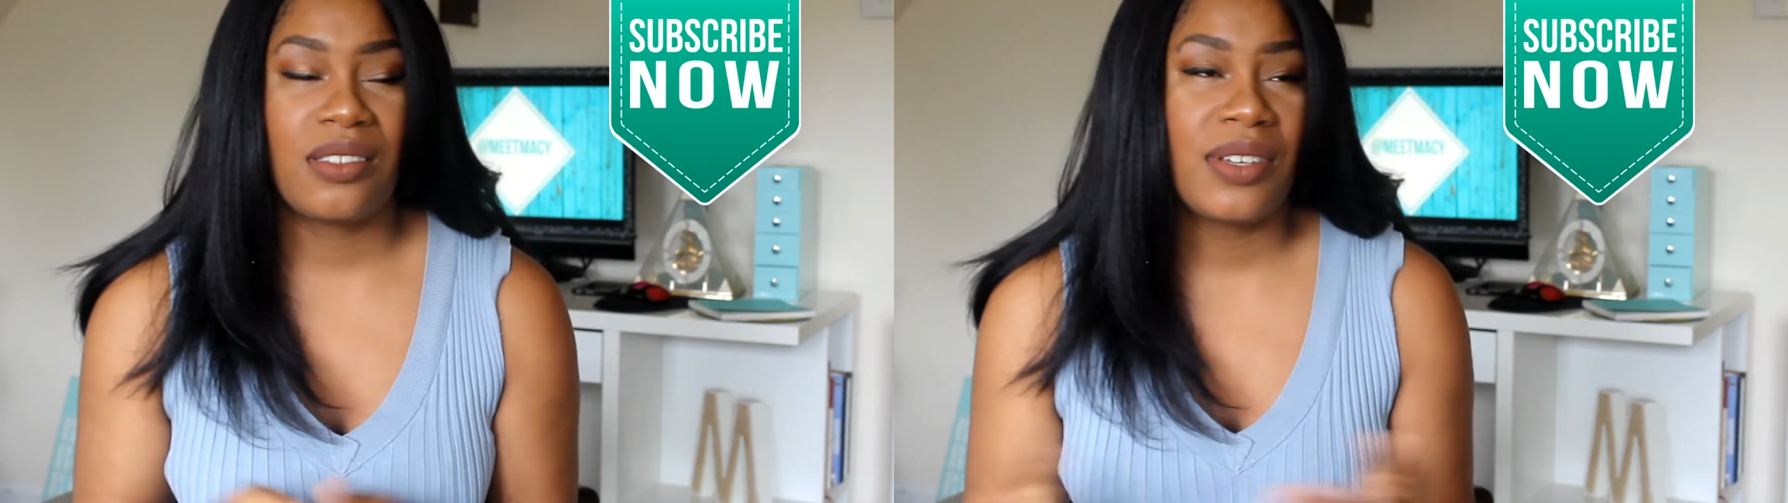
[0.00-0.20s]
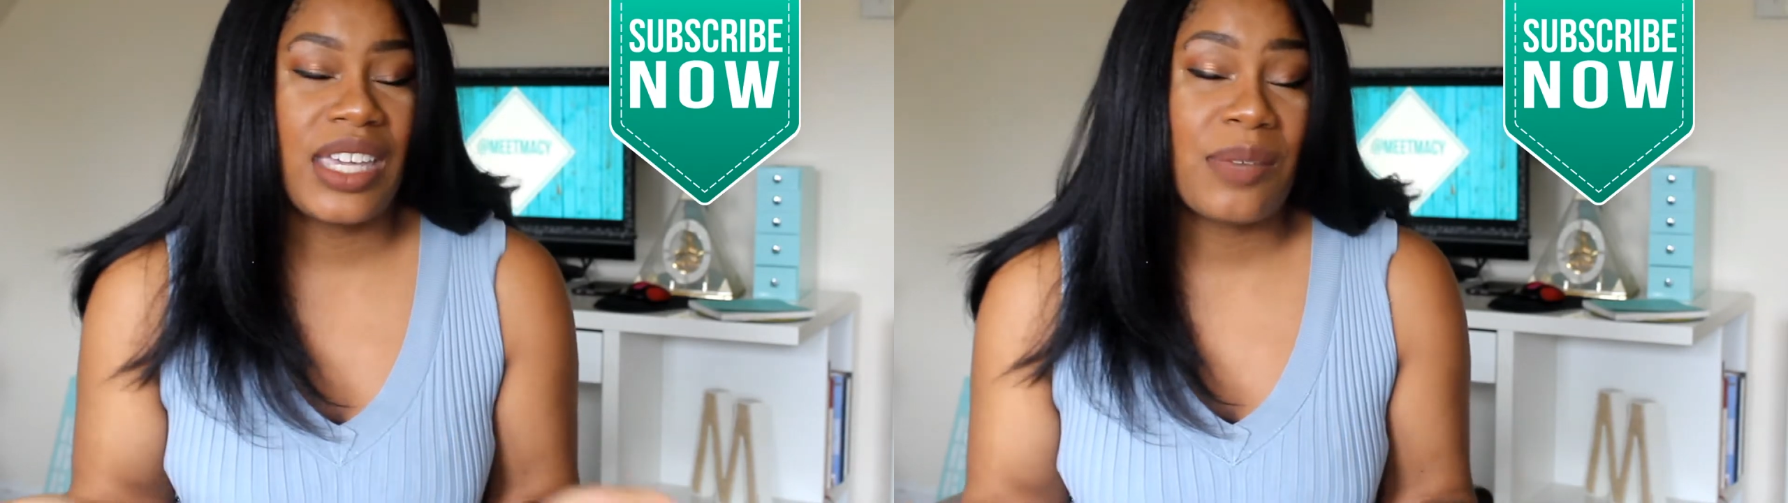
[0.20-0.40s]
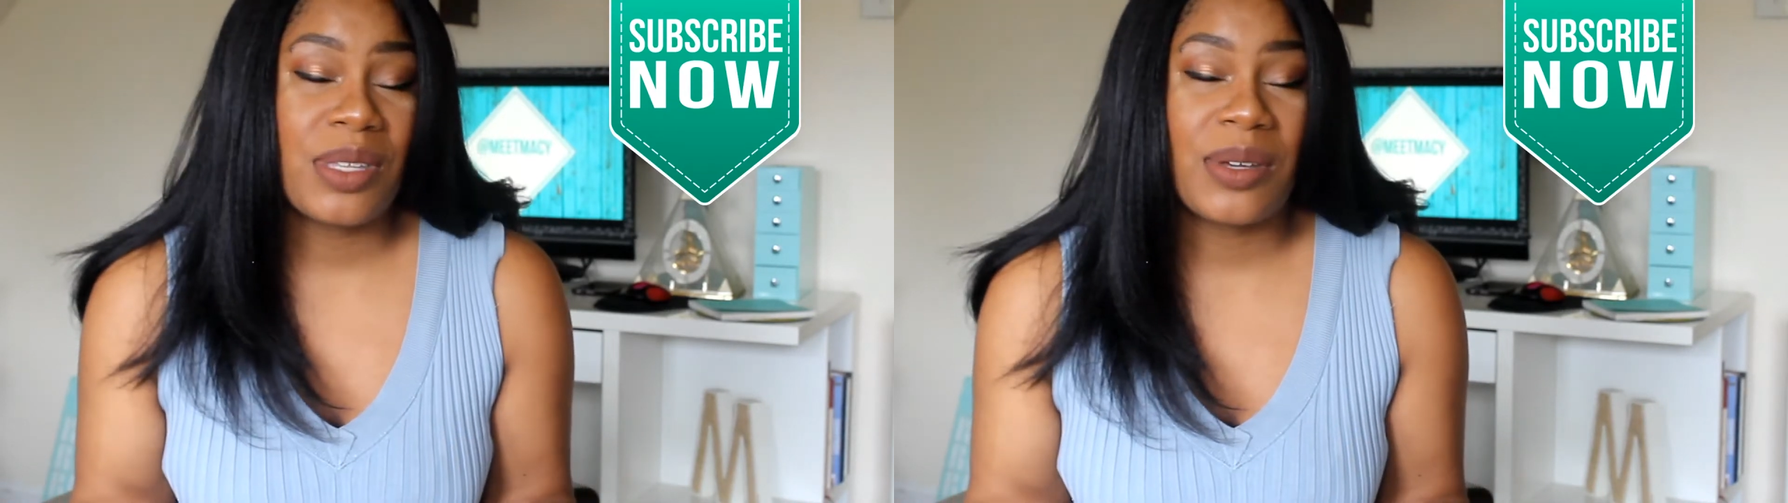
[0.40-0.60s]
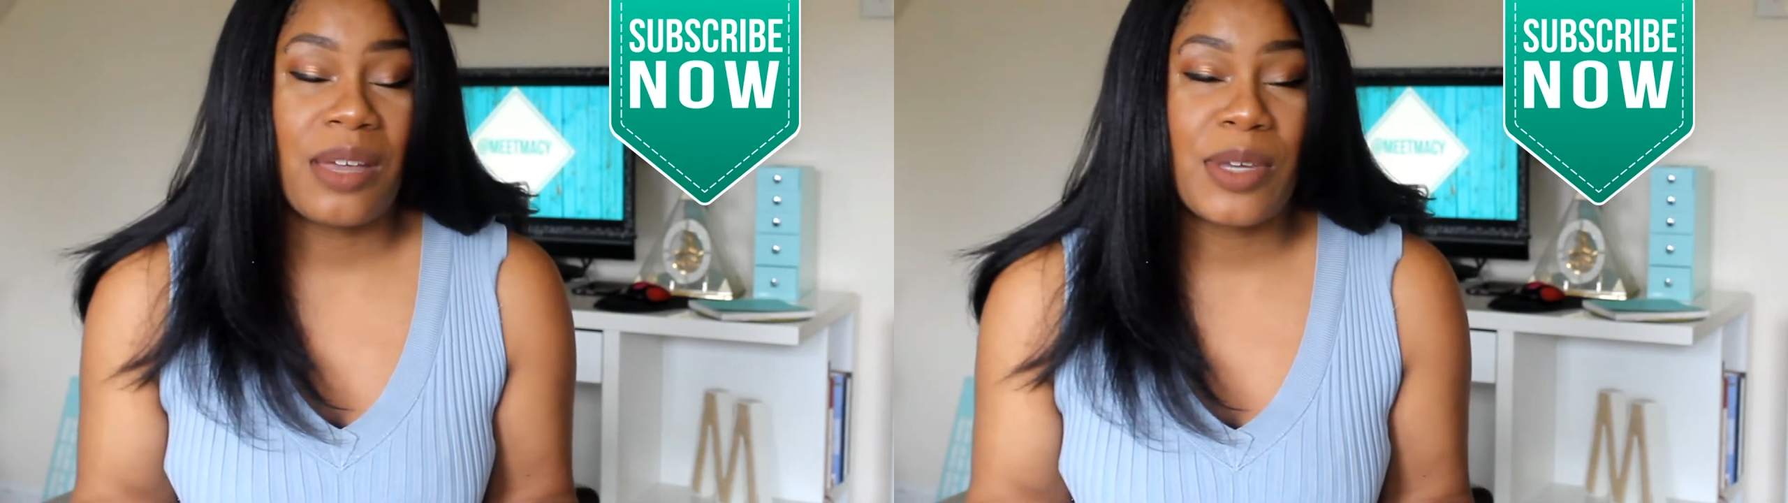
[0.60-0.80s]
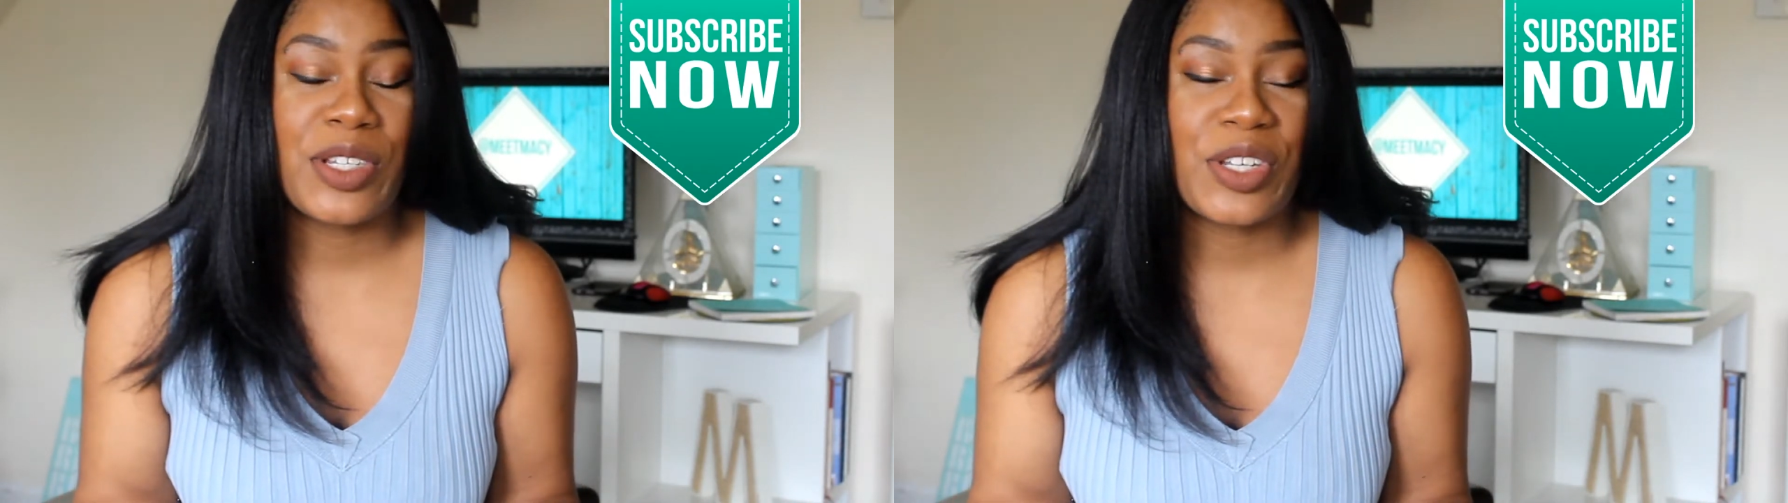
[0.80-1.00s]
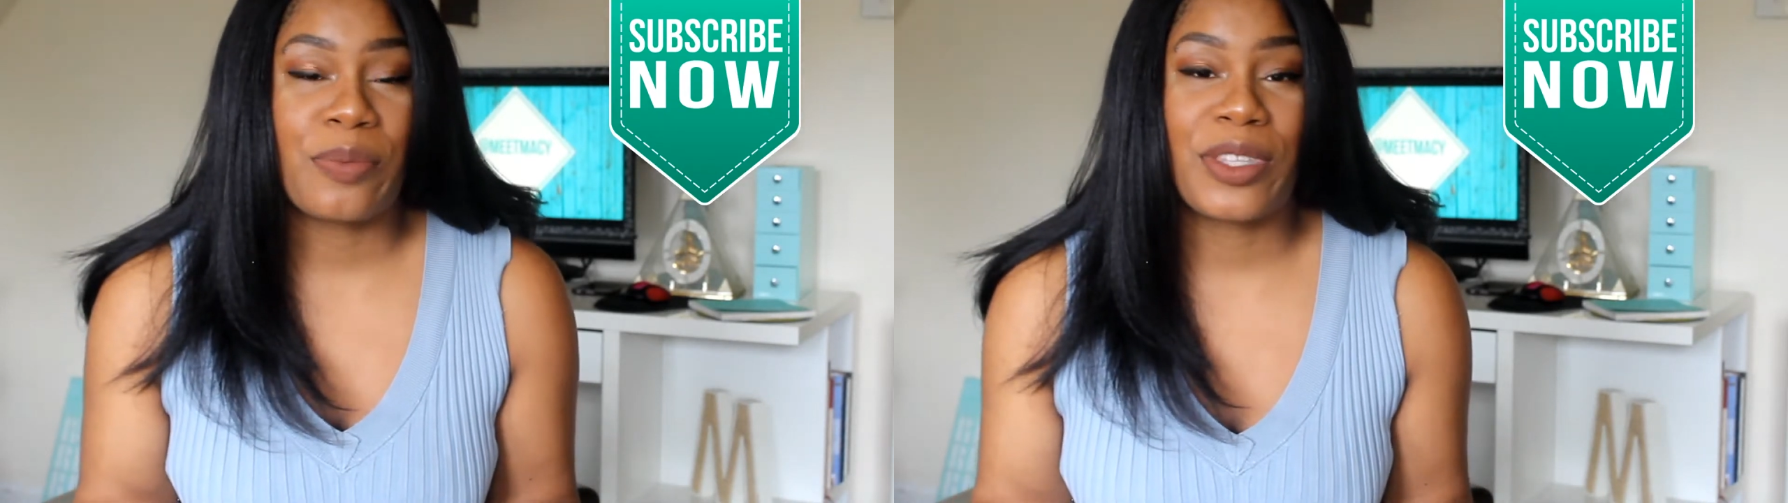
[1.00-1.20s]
You can keep them coming too,